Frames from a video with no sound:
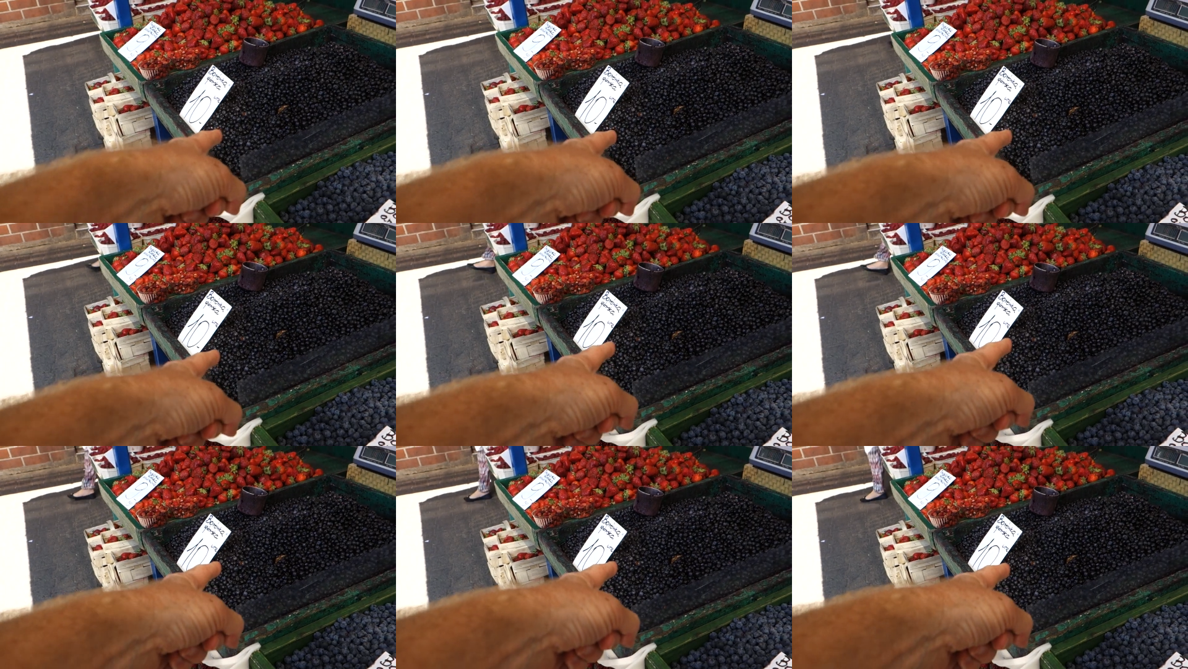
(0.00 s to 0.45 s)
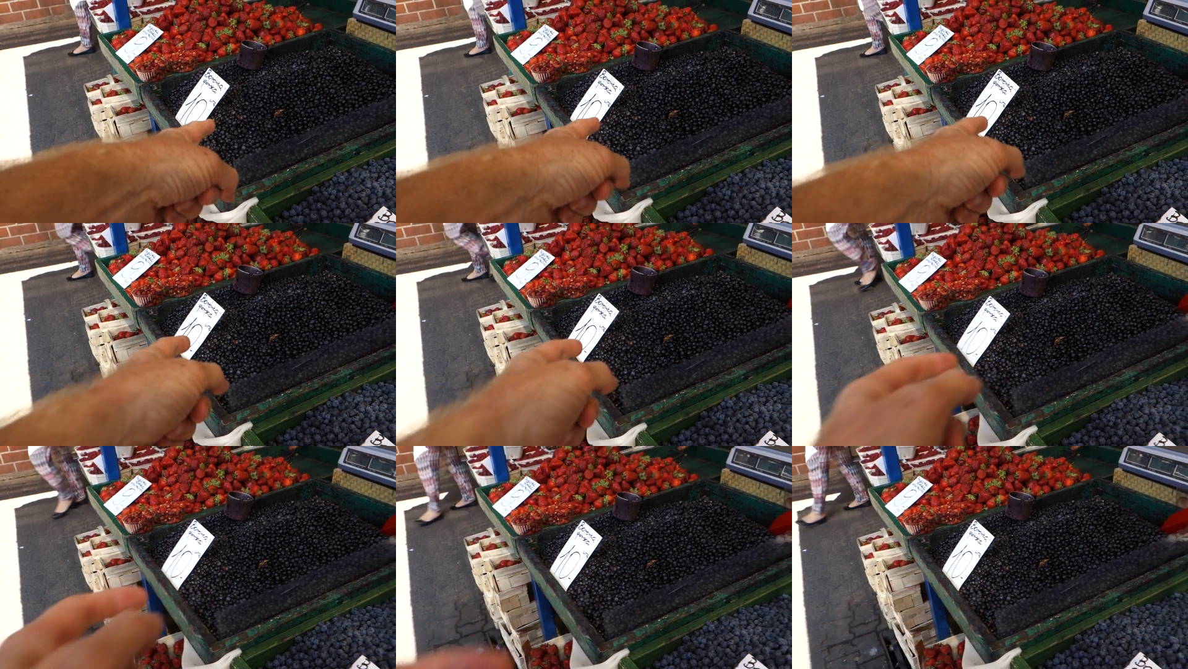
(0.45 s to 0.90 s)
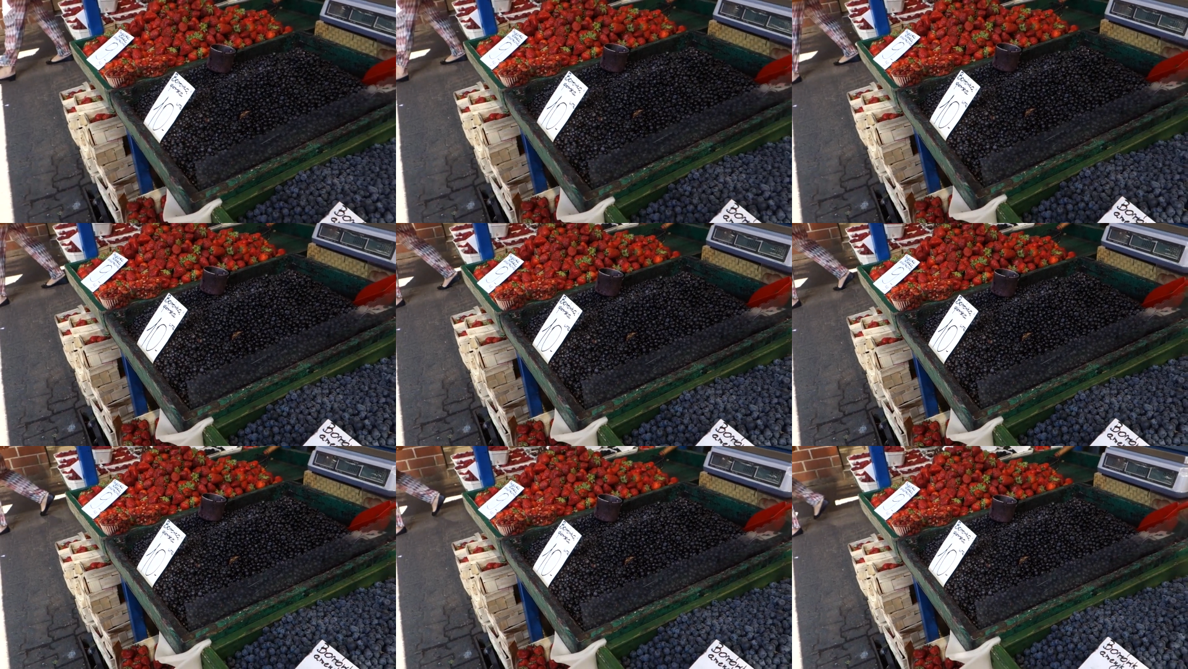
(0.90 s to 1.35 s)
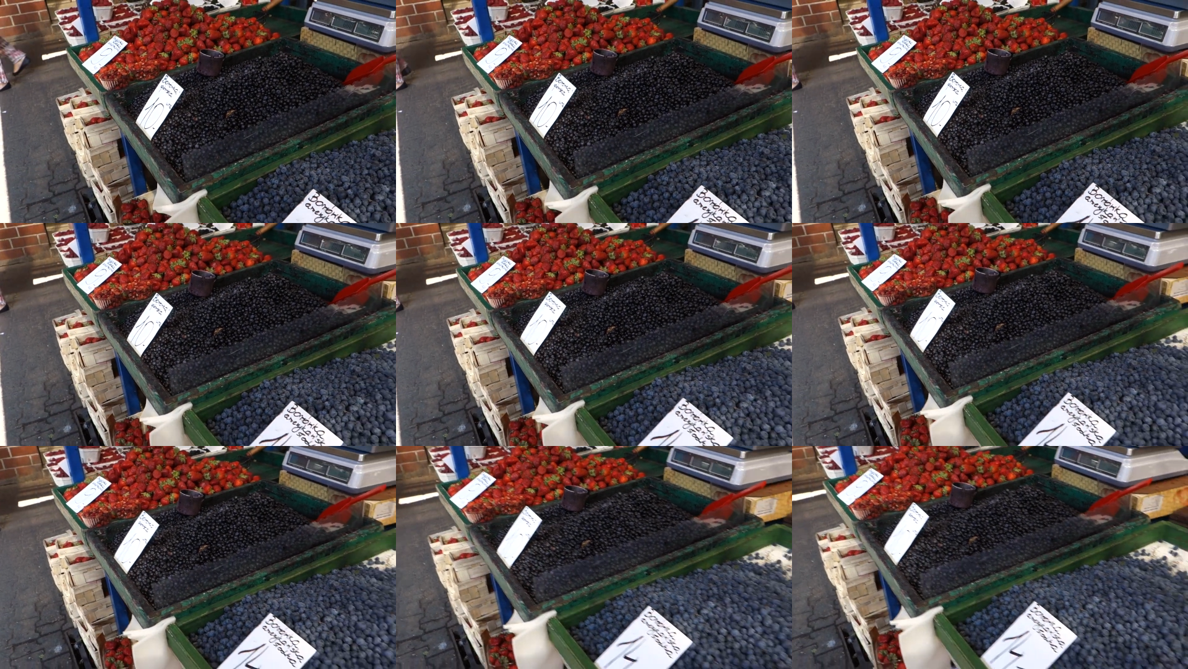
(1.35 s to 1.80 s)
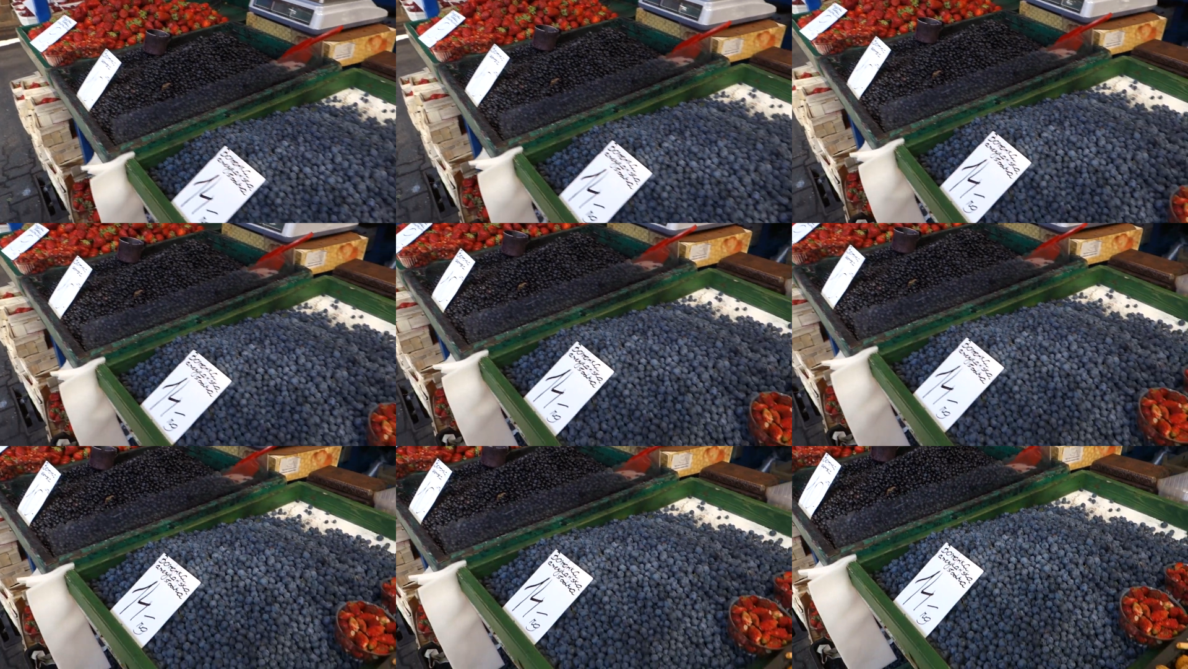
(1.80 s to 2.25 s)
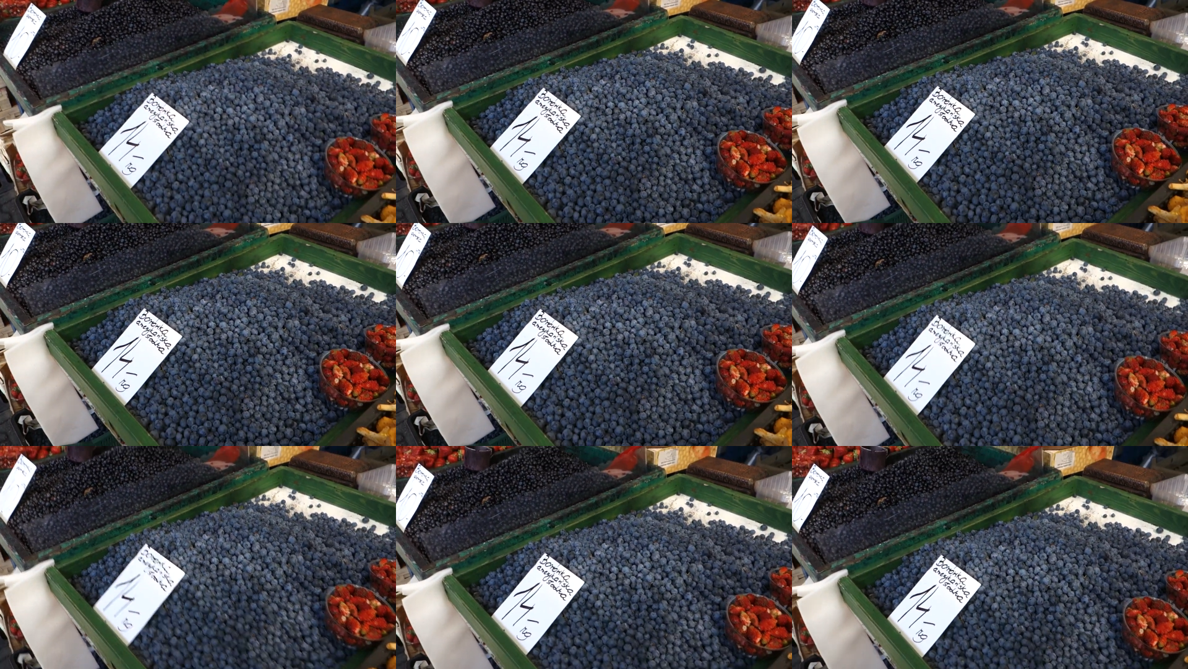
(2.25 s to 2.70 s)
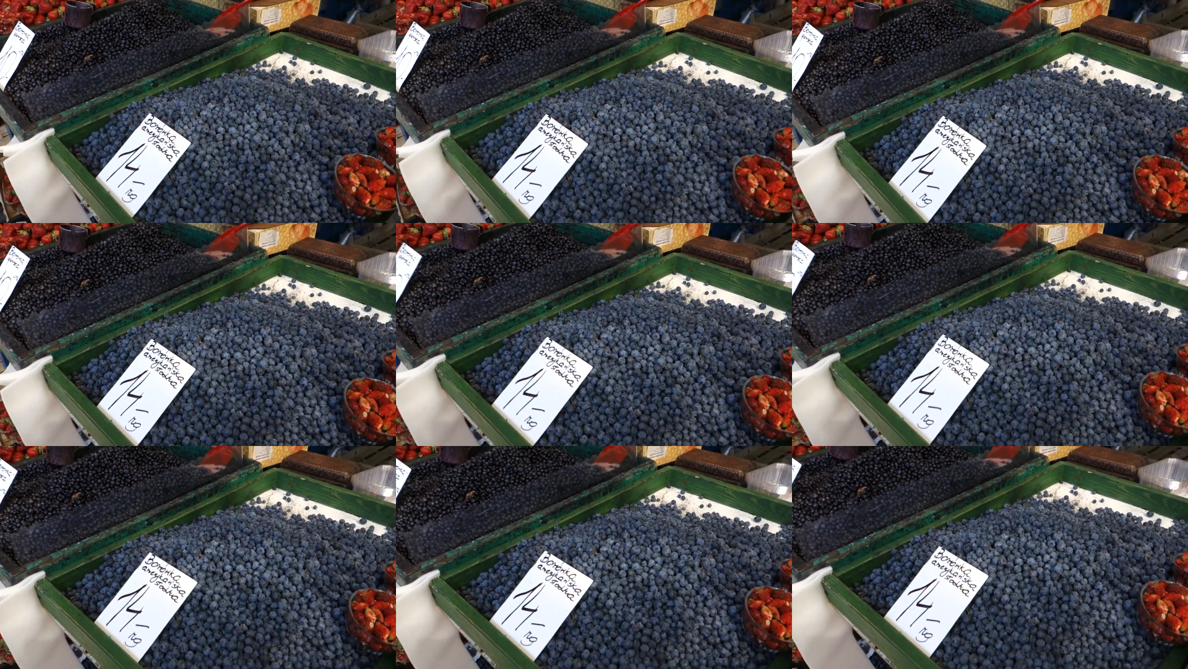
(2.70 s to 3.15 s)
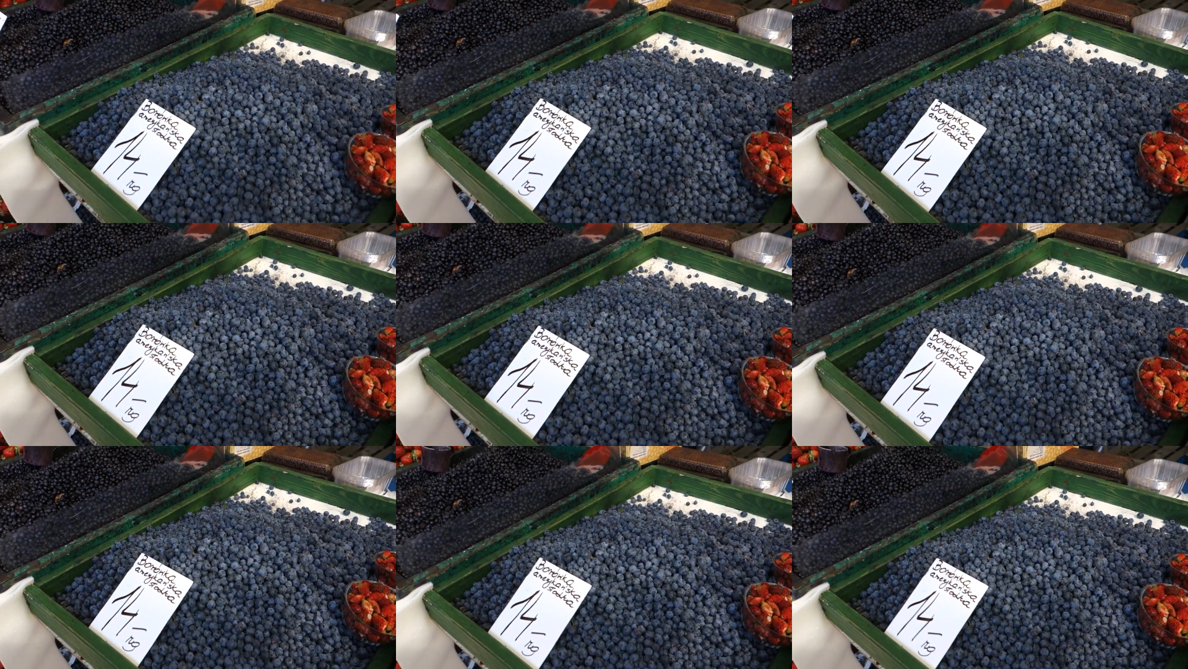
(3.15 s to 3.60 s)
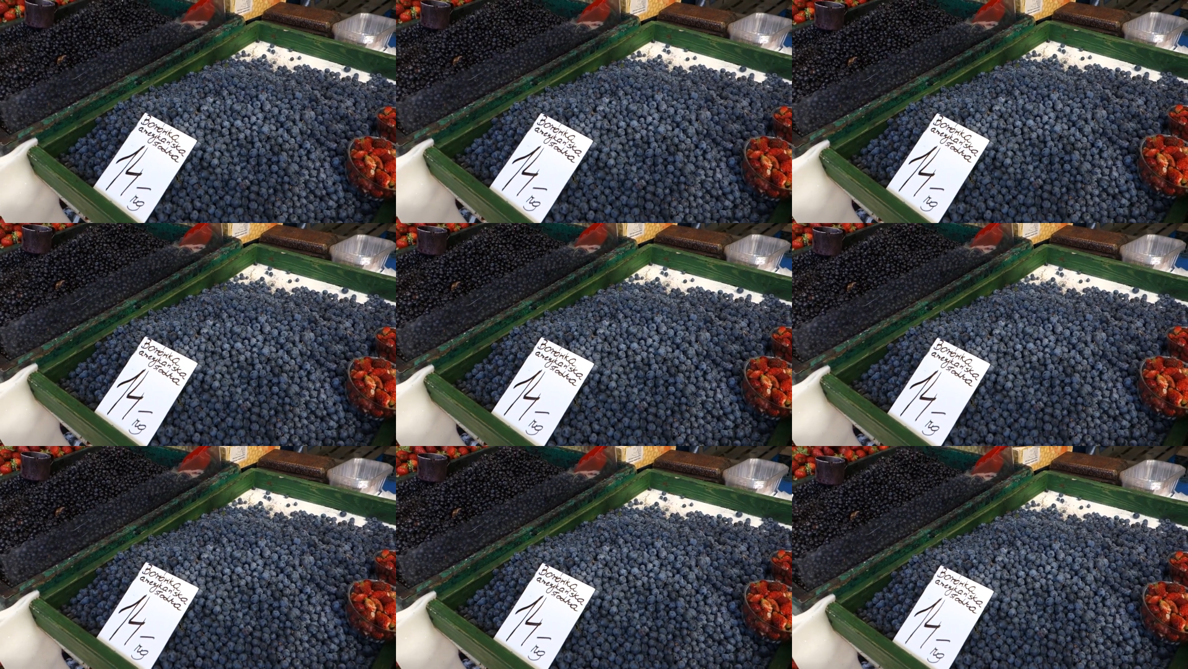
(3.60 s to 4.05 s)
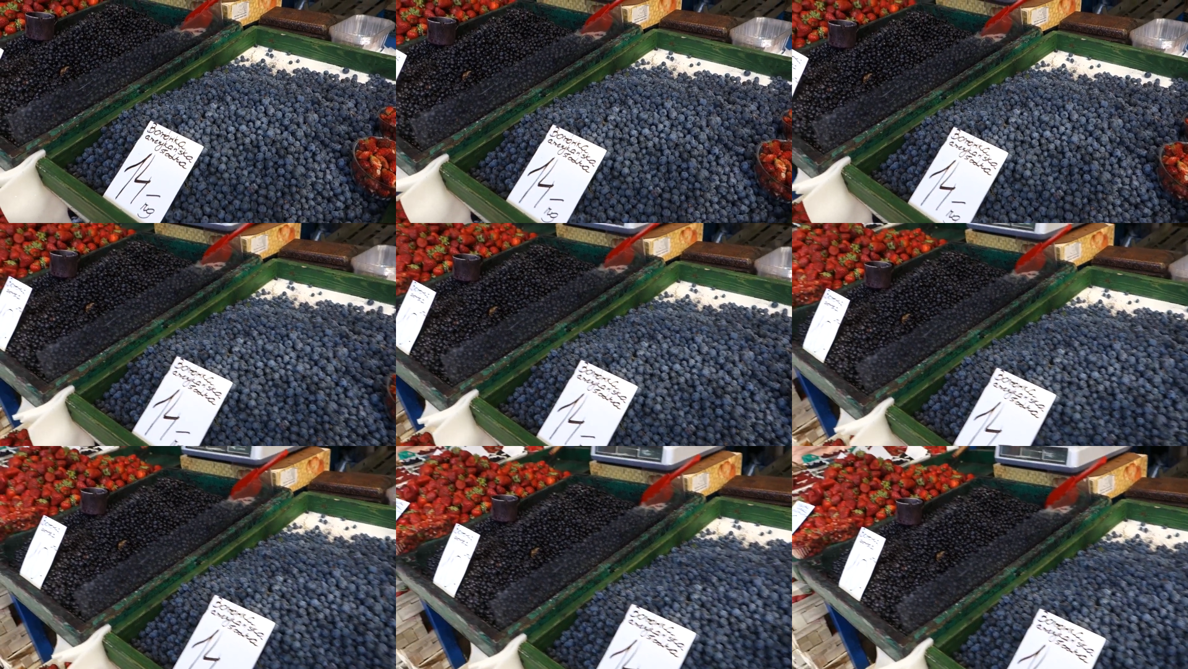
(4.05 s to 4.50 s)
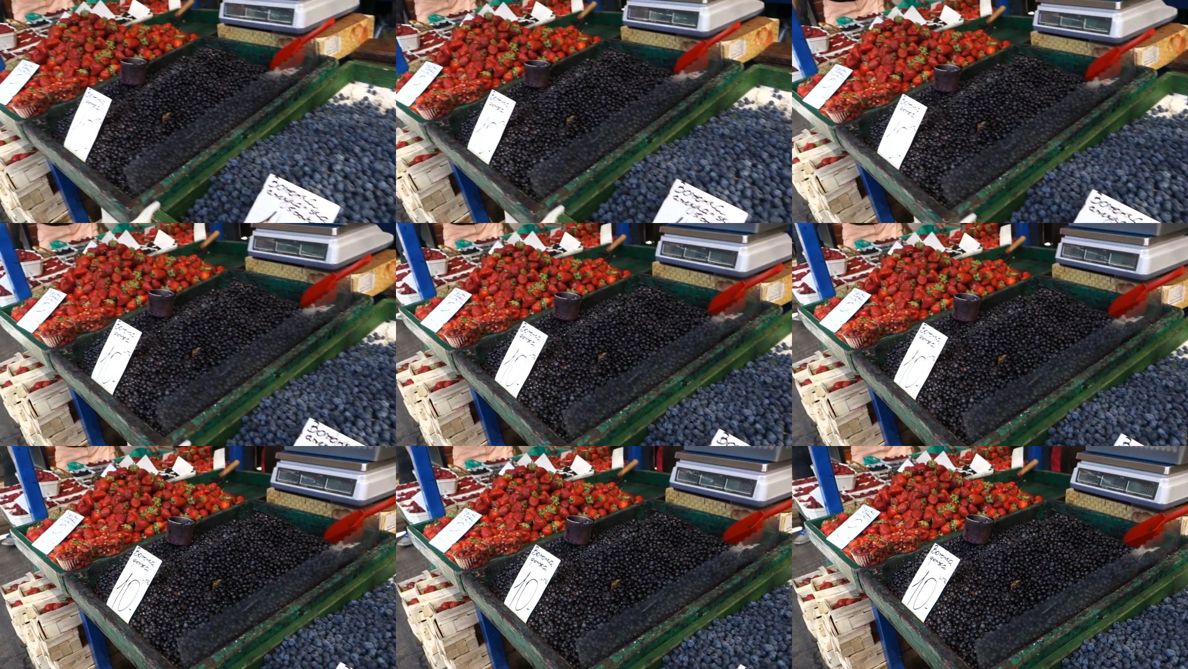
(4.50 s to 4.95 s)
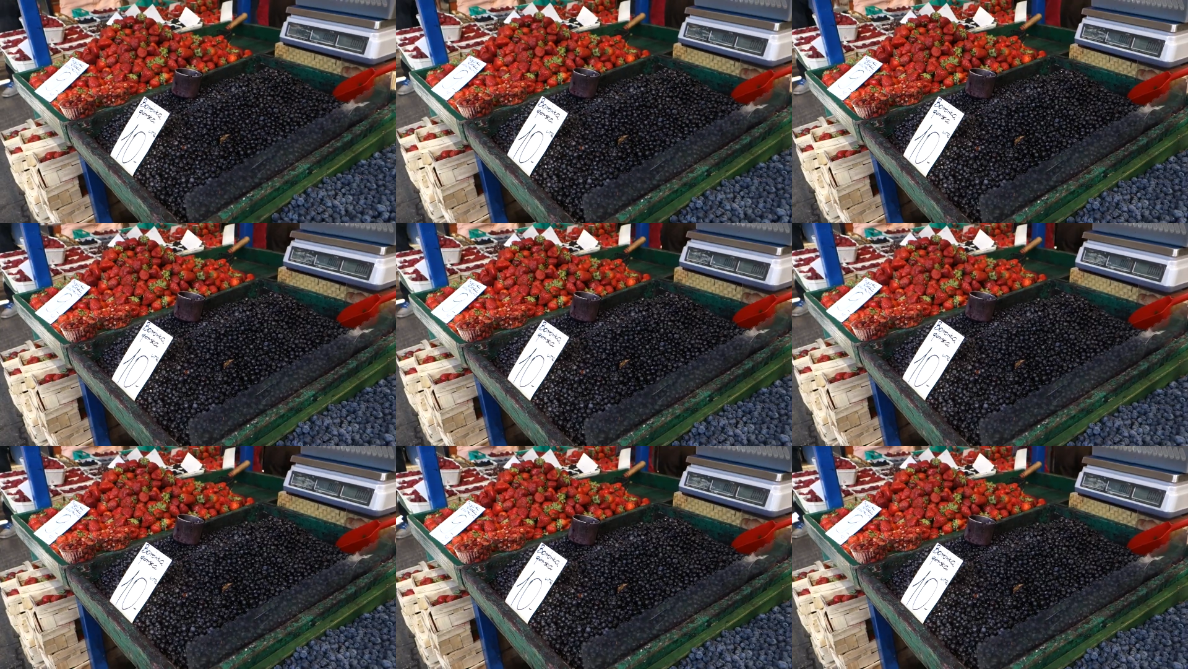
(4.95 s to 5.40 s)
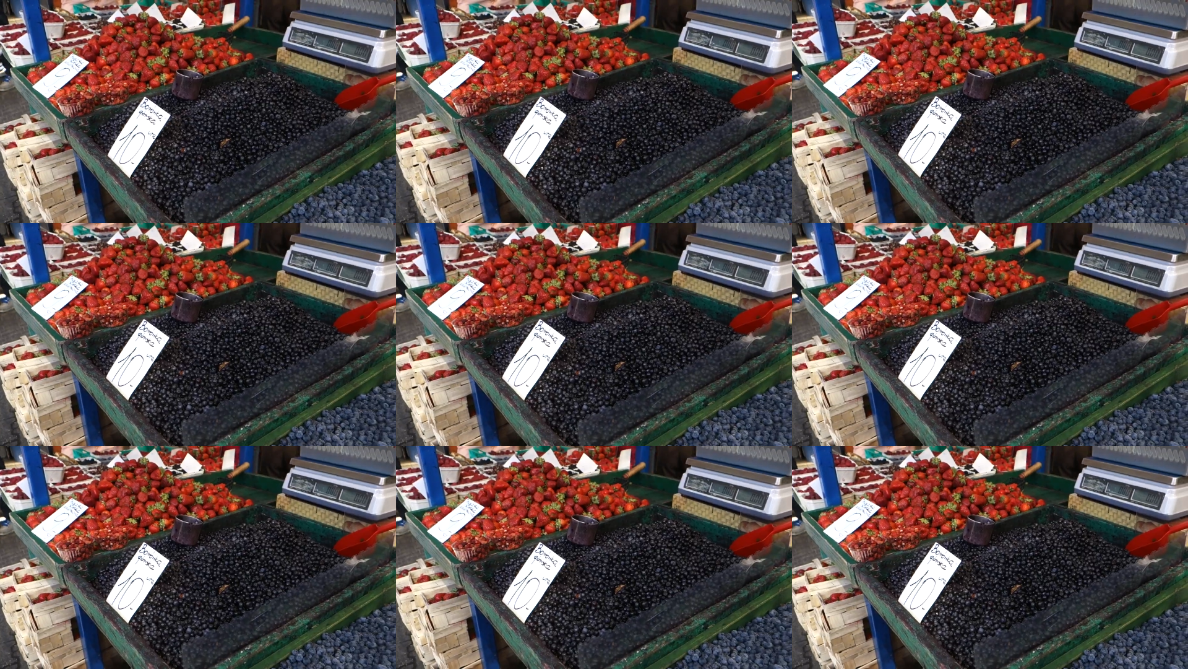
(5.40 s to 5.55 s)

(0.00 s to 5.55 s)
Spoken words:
Nobody's mouth can be seen.